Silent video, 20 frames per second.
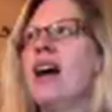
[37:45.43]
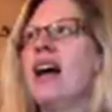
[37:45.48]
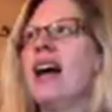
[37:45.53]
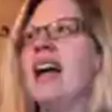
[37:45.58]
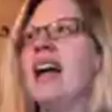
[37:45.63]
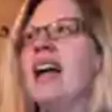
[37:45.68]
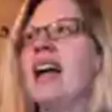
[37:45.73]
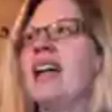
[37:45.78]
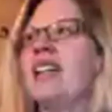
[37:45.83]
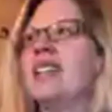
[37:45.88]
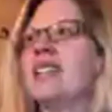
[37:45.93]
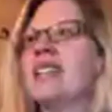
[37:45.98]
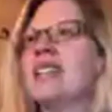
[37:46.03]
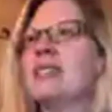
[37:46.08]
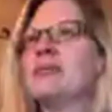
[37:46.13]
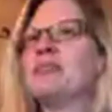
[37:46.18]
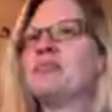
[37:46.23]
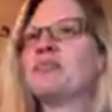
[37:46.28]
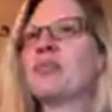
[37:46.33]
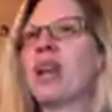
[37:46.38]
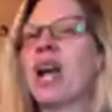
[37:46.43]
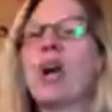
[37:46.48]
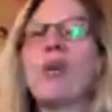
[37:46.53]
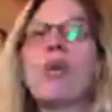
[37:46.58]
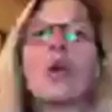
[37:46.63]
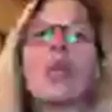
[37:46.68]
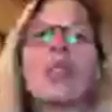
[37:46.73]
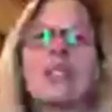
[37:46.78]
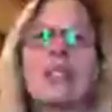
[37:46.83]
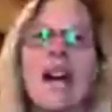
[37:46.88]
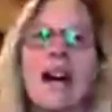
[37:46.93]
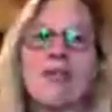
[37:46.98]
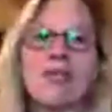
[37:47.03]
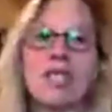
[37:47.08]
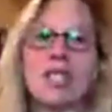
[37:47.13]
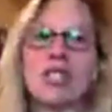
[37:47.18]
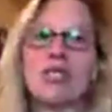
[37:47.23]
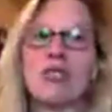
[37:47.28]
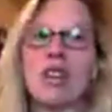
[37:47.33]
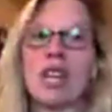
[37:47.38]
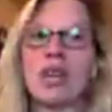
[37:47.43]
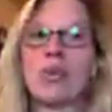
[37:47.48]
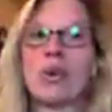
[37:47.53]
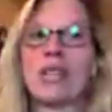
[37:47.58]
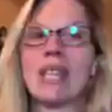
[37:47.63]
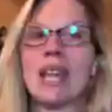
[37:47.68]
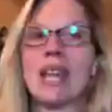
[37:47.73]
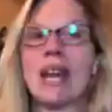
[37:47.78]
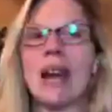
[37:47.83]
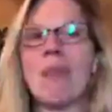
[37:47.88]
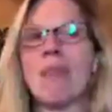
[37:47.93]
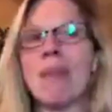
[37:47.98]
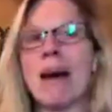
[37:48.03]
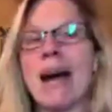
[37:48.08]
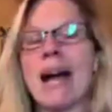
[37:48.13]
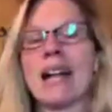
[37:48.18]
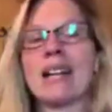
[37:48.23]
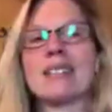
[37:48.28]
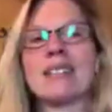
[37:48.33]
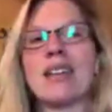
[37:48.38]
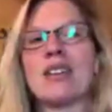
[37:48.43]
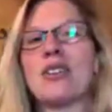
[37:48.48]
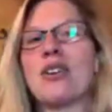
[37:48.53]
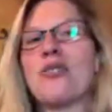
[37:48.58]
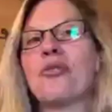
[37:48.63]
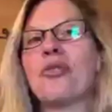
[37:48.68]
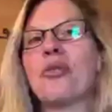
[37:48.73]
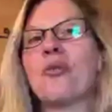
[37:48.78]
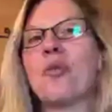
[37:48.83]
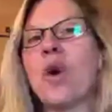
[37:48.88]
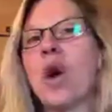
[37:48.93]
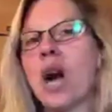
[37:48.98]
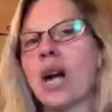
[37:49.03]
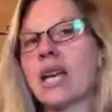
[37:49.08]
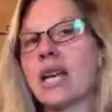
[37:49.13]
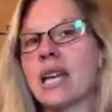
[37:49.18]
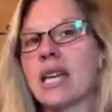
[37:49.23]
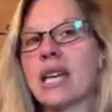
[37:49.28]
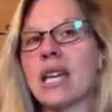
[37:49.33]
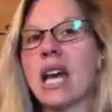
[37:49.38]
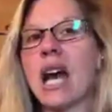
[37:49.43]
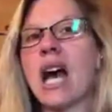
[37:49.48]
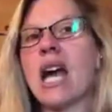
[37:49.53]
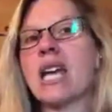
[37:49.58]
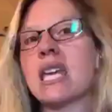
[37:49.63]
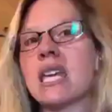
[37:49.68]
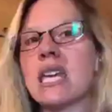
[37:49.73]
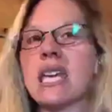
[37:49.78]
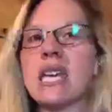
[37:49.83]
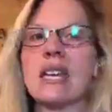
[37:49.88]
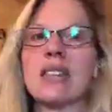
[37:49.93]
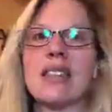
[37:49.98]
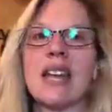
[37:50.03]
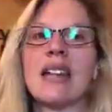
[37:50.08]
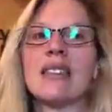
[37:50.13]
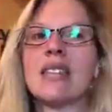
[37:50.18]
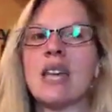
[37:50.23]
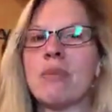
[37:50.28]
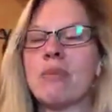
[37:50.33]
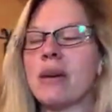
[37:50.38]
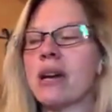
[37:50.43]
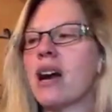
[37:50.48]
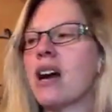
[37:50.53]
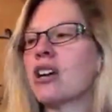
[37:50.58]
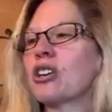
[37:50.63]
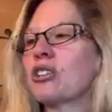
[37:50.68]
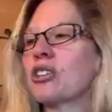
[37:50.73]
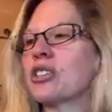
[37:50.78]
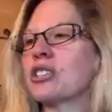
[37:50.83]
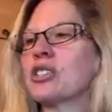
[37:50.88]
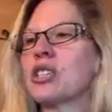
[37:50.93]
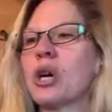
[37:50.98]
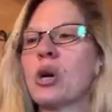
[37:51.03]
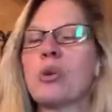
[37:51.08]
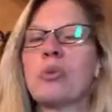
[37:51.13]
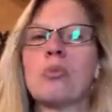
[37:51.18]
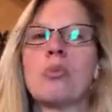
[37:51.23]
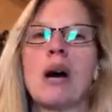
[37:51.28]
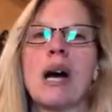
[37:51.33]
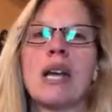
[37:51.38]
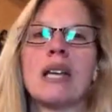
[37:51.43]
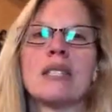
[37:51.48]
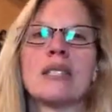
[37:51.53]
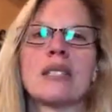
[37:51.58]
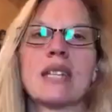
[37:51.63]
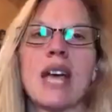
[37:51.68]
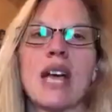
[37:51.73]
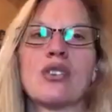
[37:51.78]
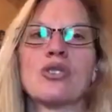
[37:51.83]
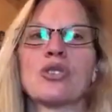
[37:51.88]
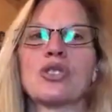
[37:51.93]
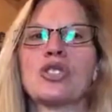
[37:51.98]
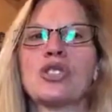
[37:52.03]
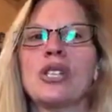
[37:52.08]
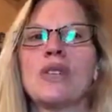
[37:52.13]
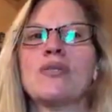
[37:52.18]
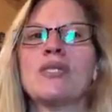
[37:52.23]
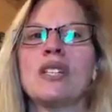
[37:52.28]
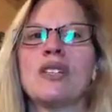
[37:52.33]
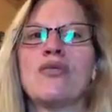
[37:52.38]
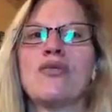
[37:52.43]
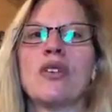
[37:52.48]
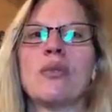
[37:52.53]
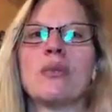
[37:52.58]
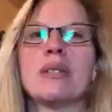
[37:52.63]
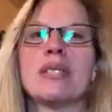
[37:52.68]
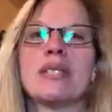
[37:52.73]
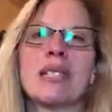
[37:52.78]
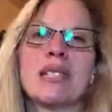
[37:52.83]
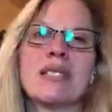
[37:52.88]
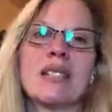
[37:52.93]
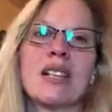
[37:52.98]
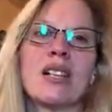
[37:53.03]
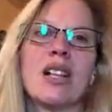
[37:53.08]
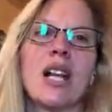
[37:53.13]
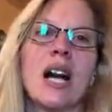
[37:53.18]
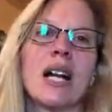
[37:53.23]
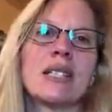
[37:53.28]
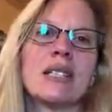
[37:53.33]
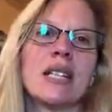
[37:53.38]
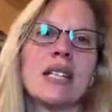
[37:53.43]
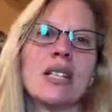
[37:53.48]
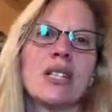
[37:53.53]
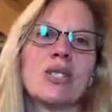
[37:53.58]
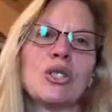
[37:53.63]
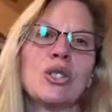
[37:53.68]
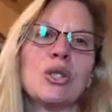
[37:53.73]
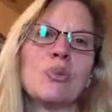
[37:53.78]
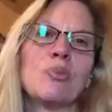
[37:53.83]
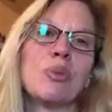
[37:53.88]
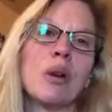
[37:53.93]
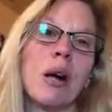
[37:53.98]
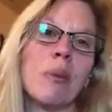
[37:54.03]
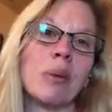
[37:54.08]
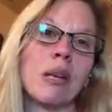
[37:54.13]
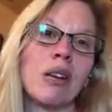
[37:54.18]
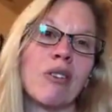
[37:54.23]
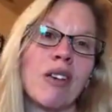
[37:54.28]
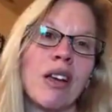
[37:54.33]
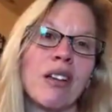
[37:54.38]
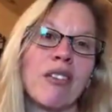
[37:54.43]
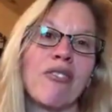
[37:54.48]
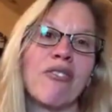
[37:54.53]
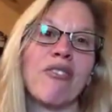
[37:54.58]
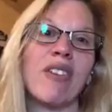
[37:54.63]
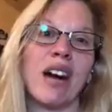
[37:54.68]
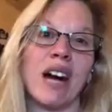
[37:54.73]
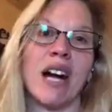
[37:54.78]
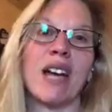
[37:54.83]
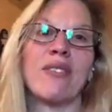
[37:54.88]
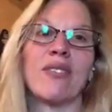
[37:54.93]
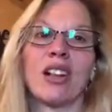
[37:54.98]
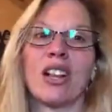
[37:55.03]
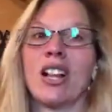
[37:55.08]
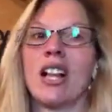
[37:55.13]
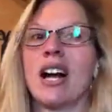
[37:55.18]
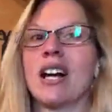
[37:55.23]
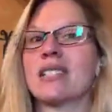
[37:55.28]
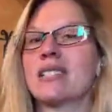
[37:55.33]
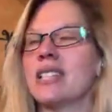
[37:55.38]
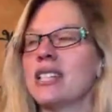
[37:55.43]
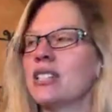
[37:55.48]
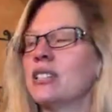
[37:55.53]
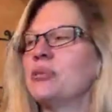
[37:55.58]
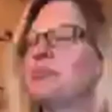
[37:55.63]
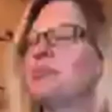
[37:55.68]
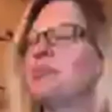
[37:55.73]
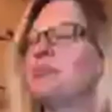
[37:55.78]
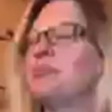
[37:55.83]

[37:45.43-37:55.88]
And I wanted to have dinner ready when they got back, because I know from walking and hiking and that they'd be hungry. So my schedule shifted from a 6 o'clock dinner to probably around a 5 o'clock dinner.